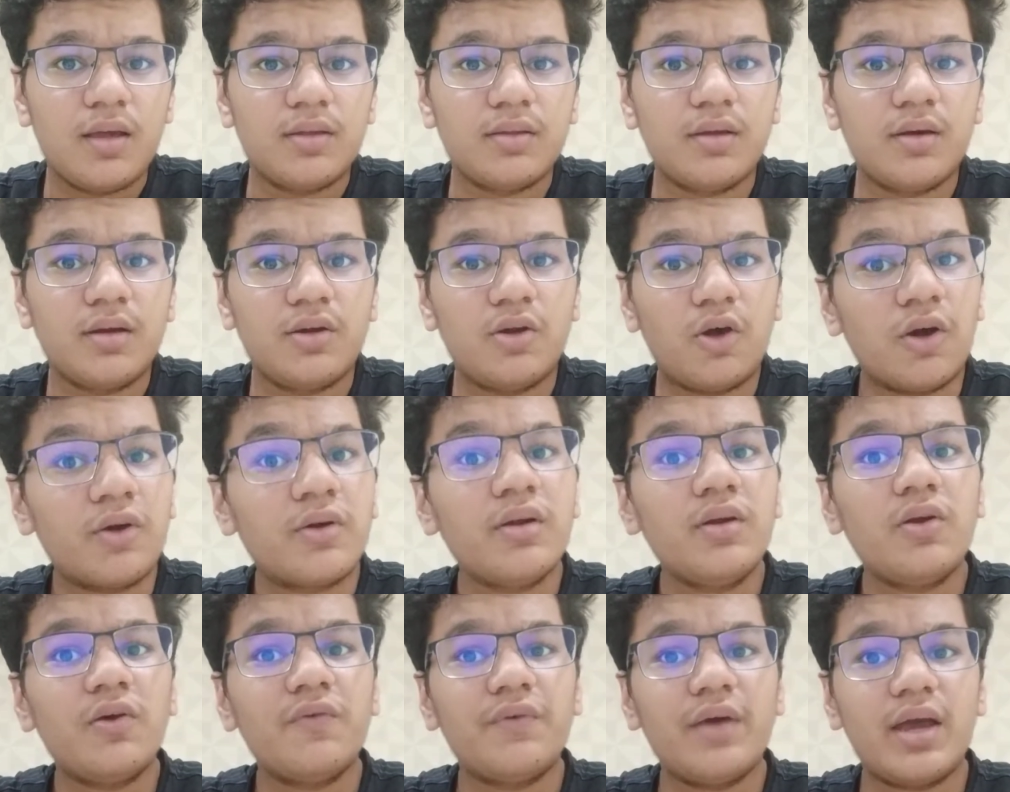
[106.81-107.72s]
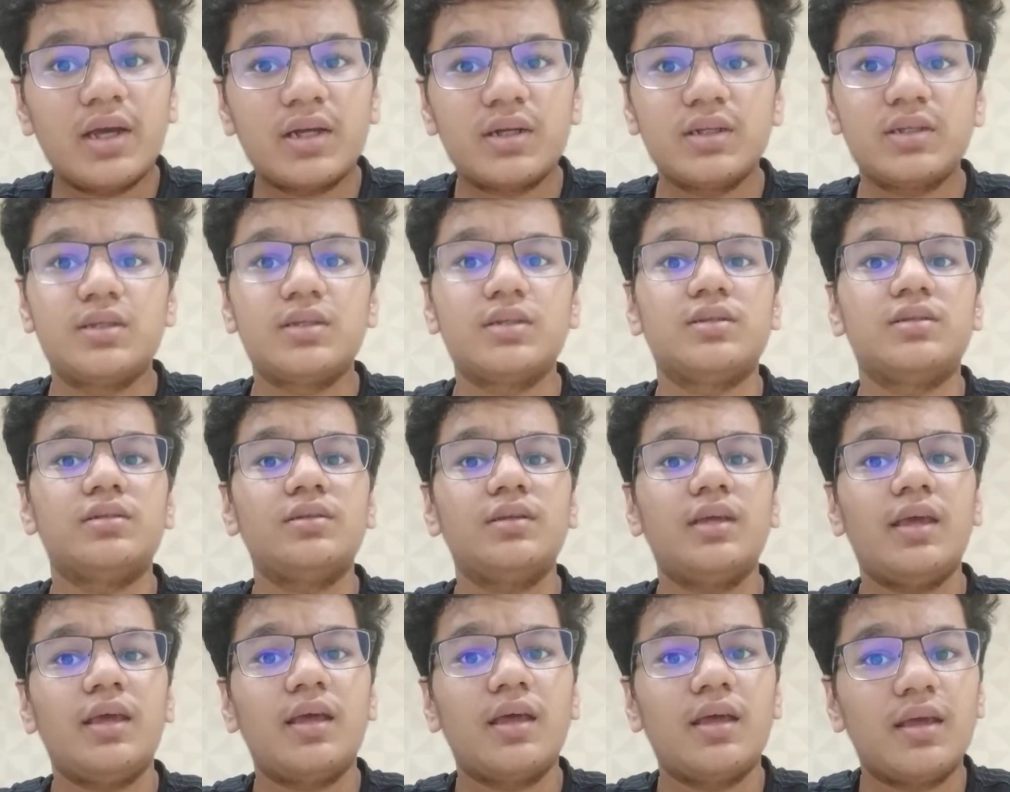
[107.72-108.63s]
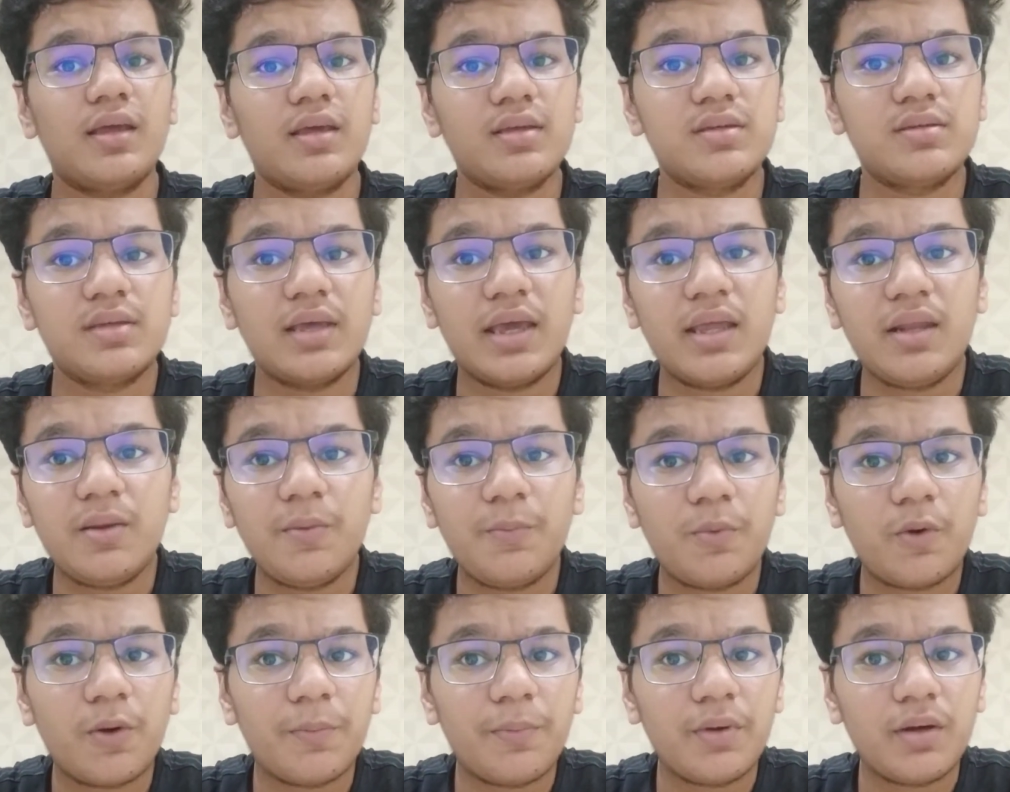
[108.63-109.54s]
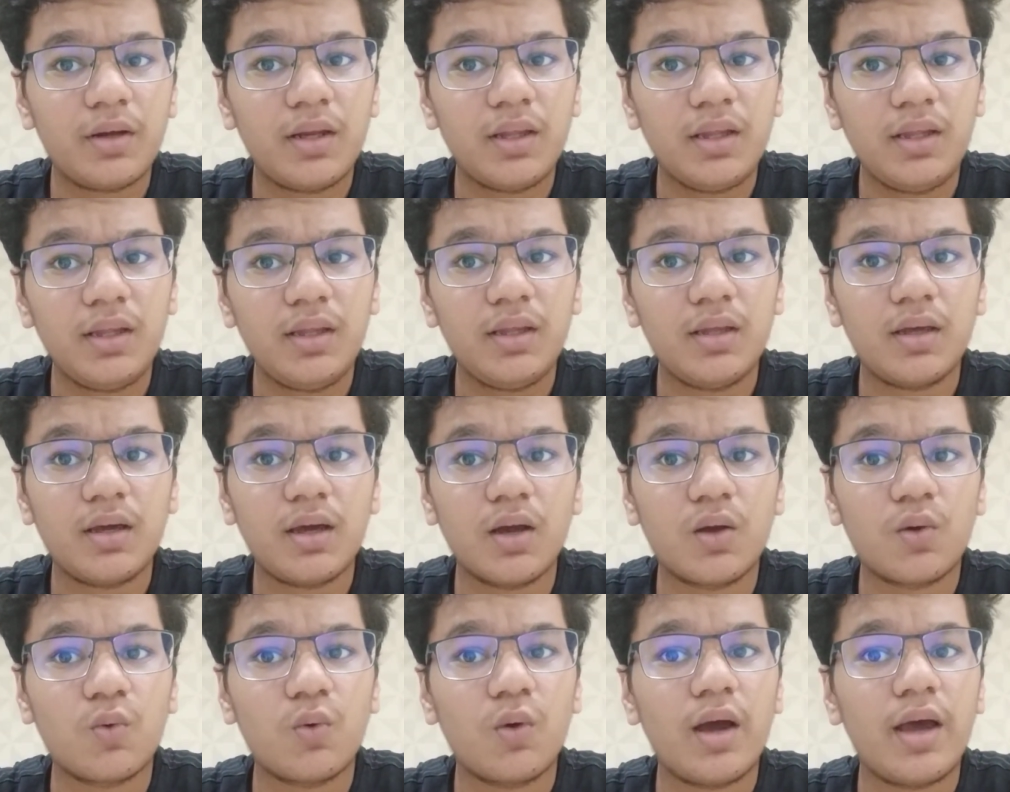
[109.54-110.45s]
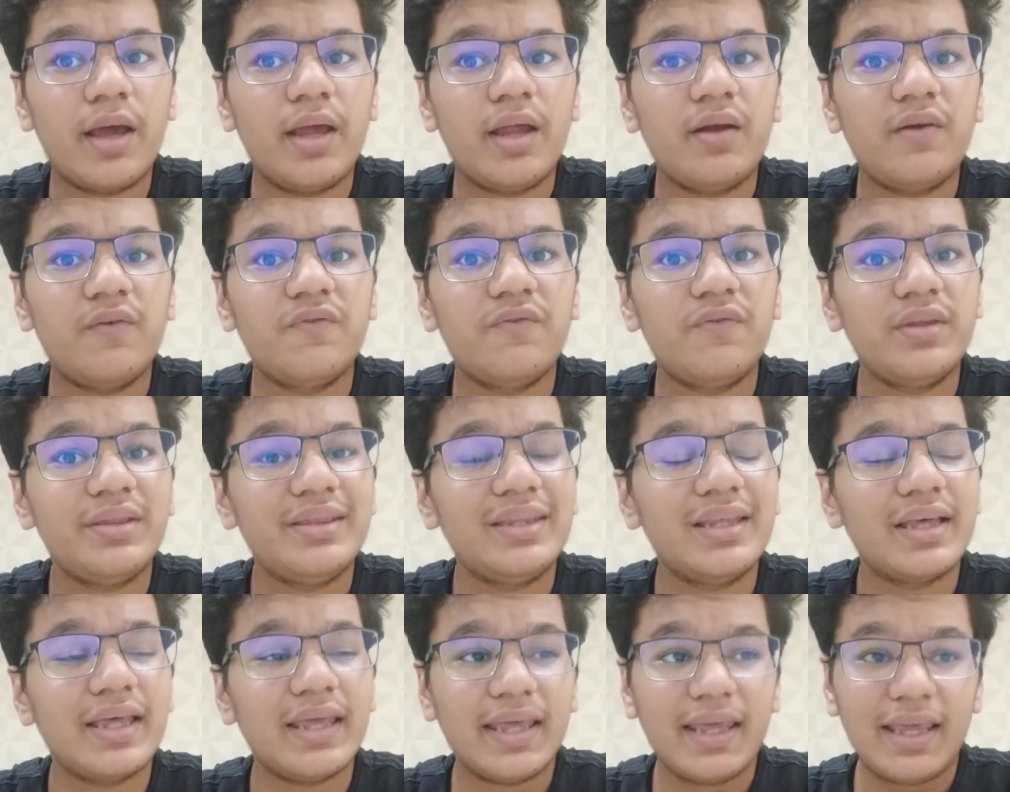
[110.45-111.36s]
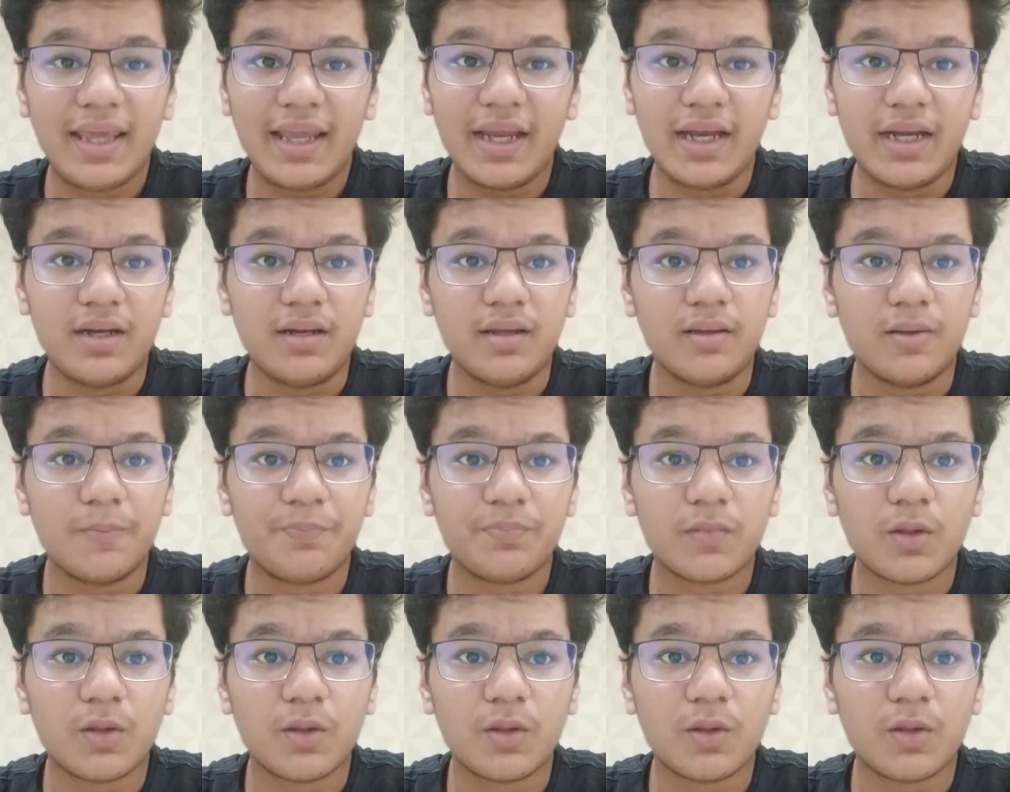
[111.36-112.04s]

The doctrine of accretion is any property acquired with the aid